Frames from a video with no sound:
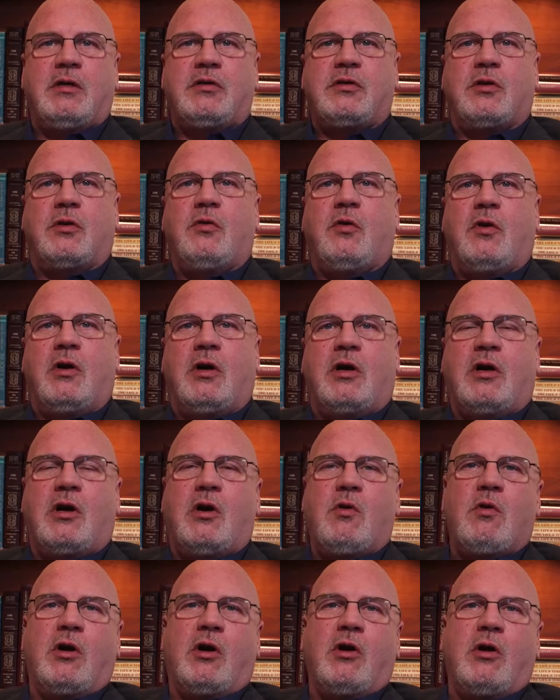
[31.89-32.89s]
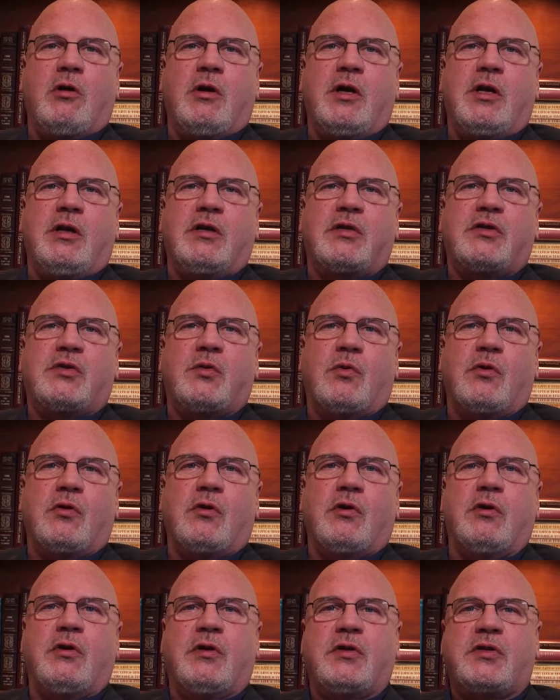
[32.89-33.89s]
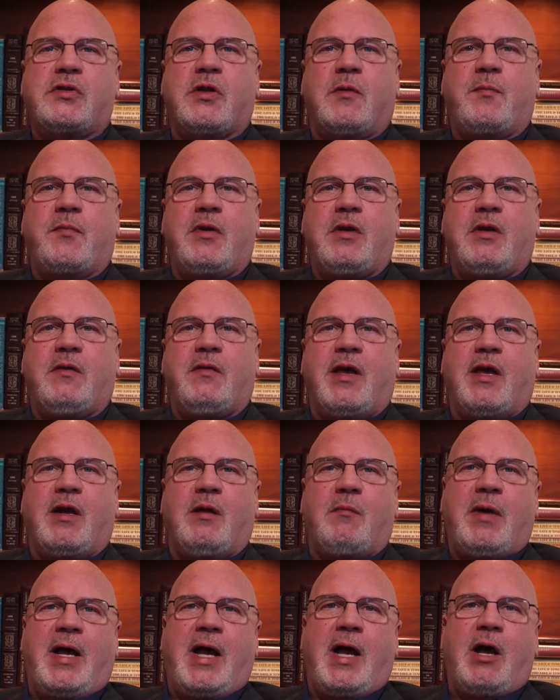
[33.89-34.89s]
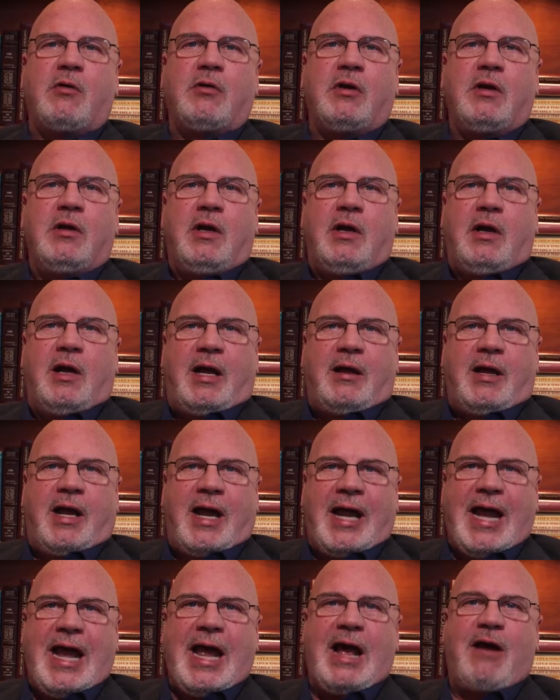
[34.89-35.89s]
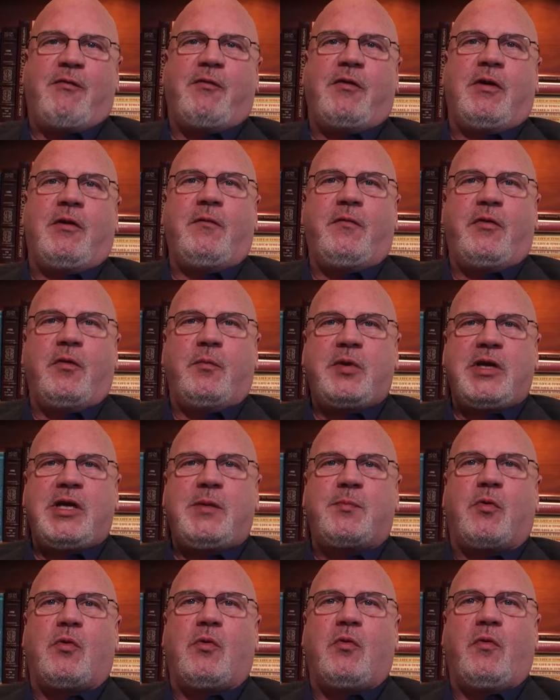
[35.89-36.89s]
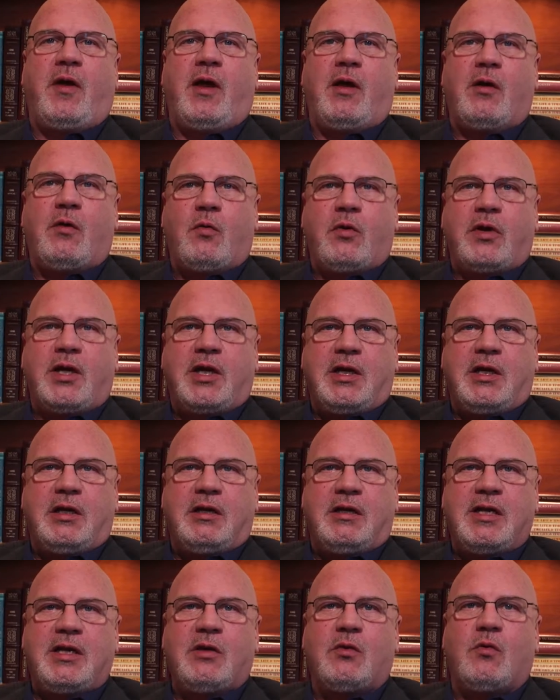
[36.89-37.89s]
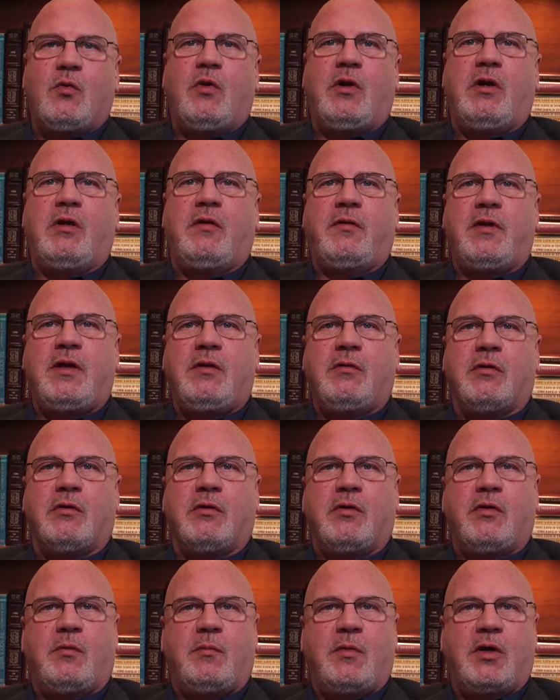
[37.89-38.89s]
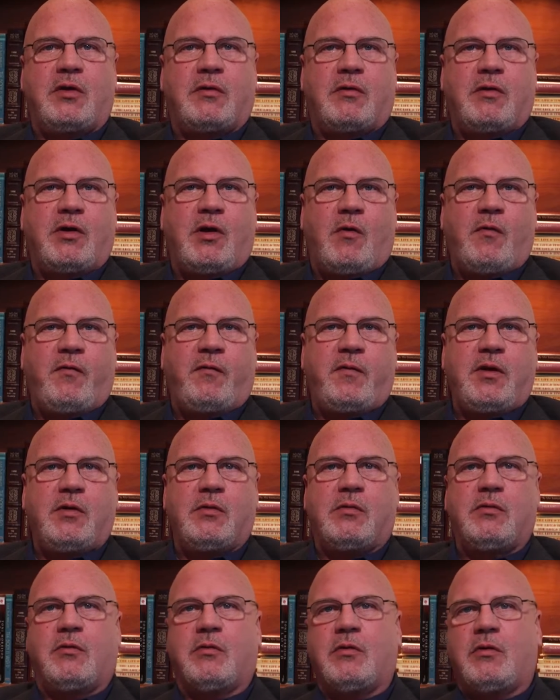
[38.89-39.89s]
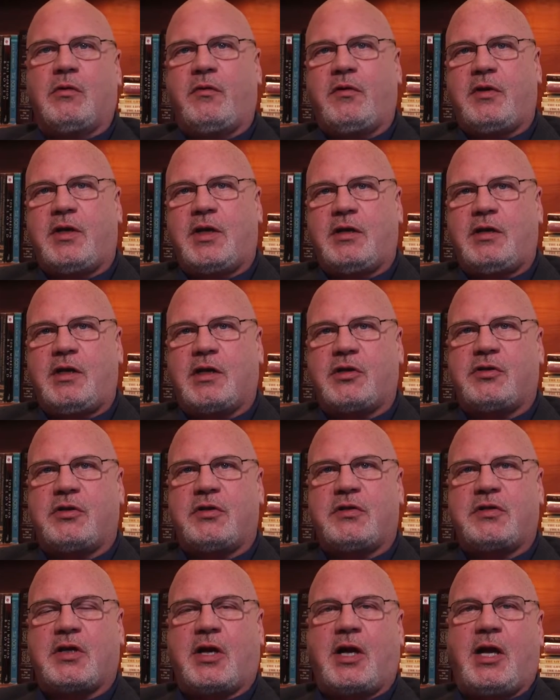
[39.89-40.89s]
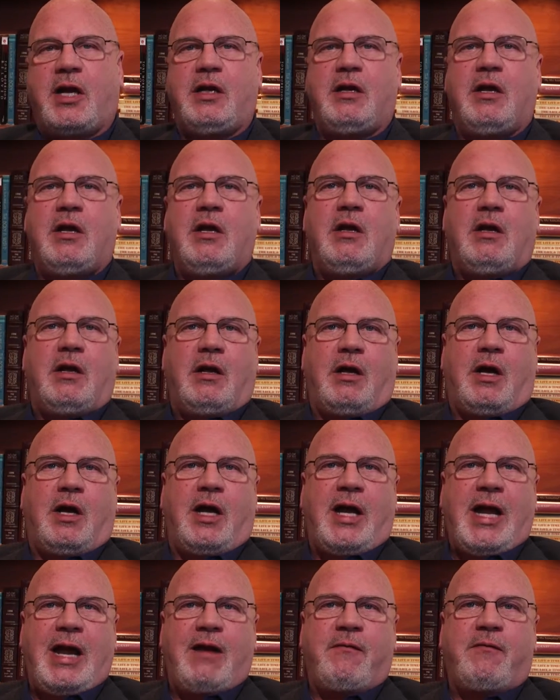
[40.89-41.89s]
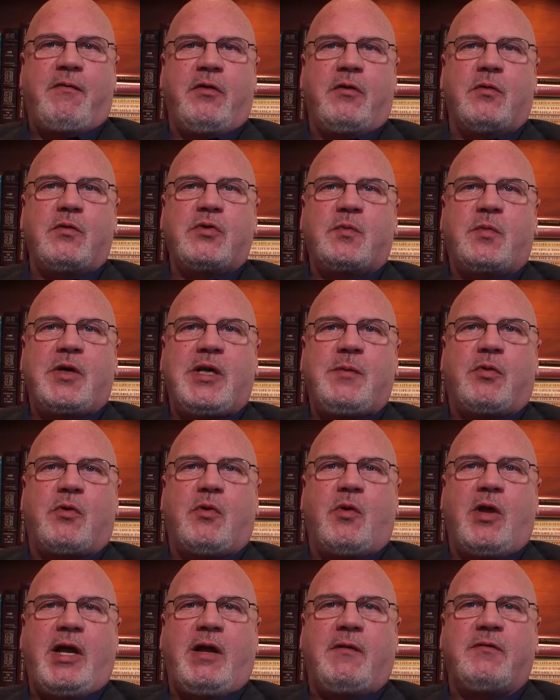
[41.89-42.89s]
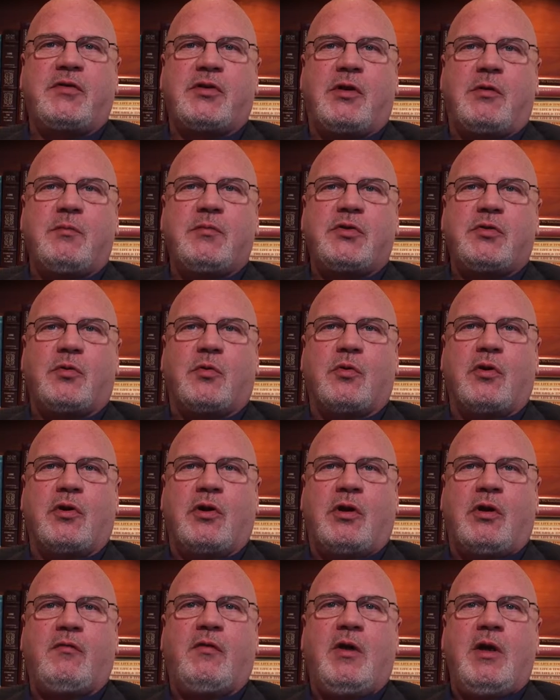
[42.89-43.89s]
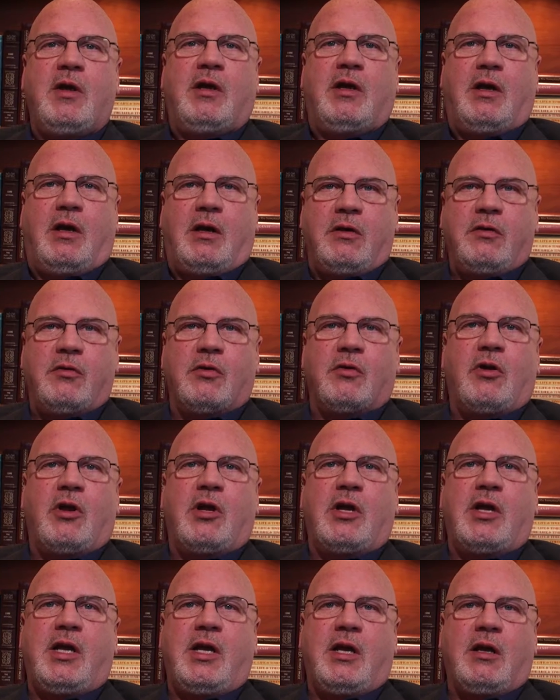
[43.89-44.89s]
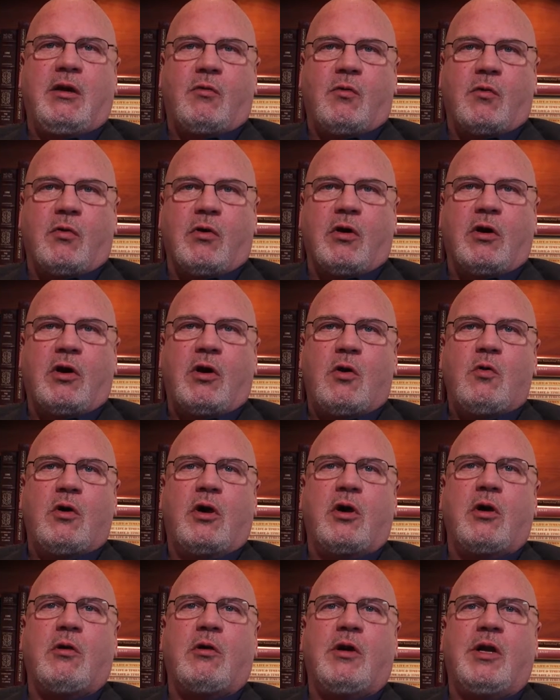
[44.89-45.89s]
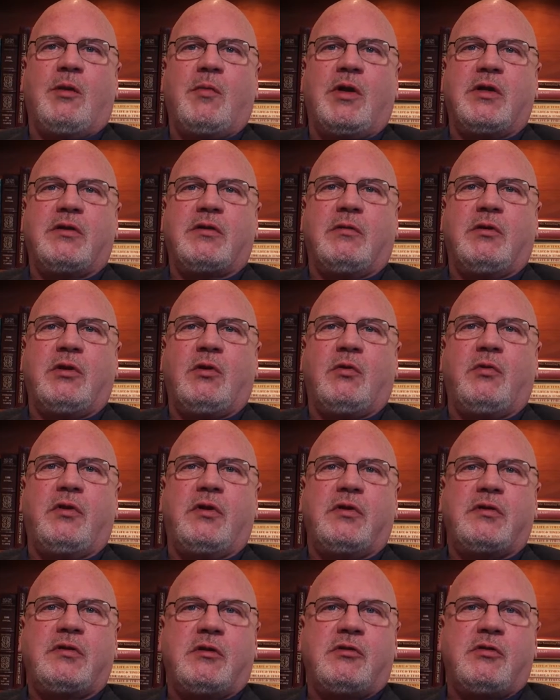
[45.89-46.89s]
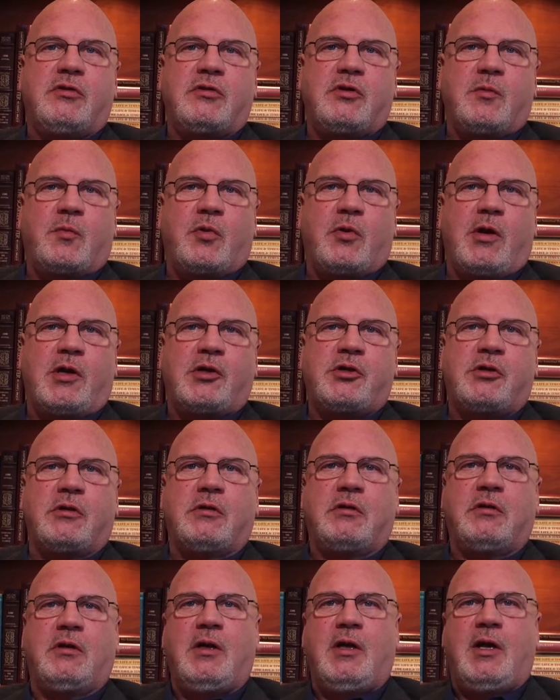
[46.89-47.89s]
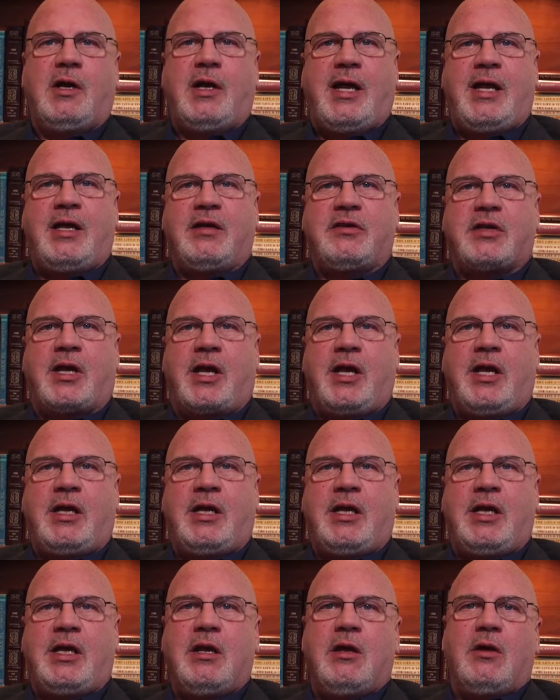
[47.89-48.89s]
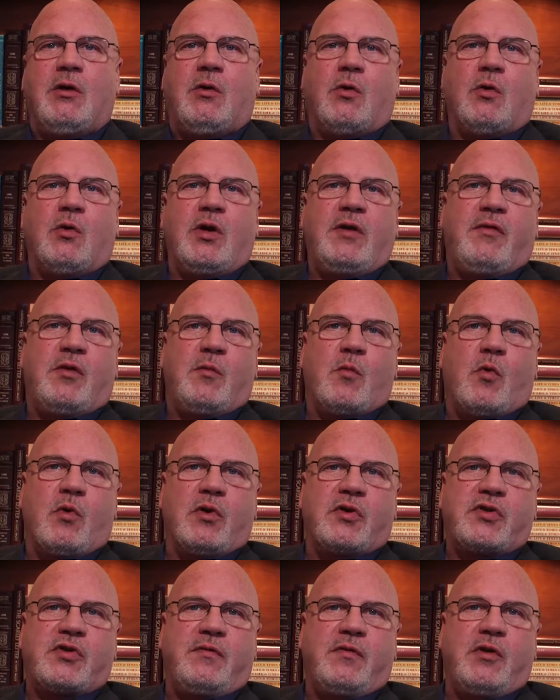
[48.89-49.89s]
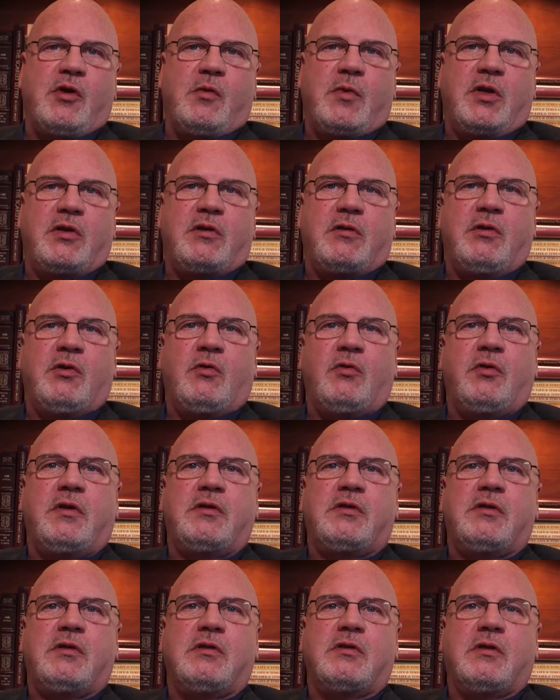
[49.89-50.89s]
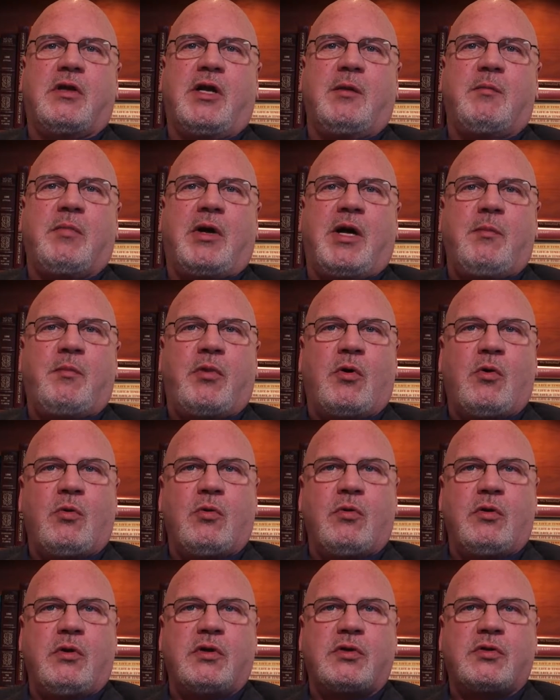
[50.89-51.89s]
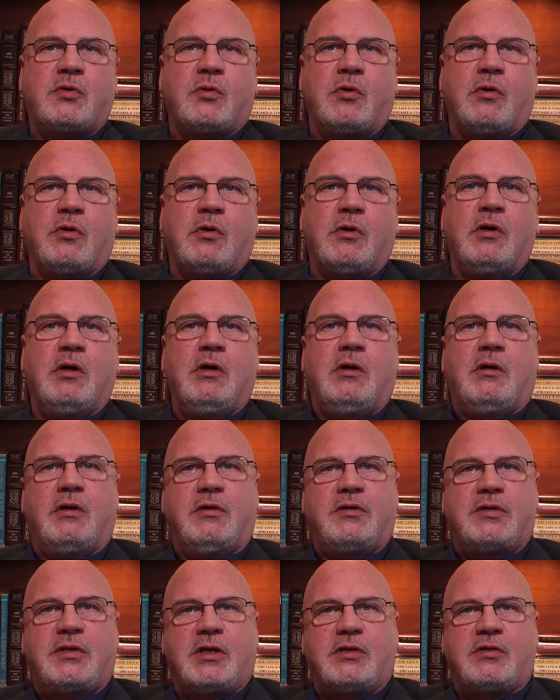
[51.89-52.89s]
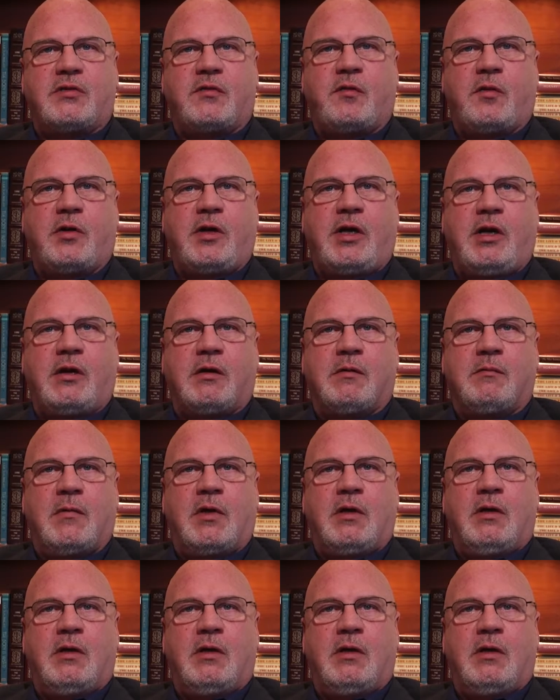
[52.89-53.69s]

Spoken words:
So a co-occurring disorder is something that about half of the people that we deal with, either in the mental health field or on the addiction side, half of those people have some sort of underlying or co-occurring mental illness, such as depression, anxiety, or even more severe mental illnesses like bipolar disorder and schizophrenia.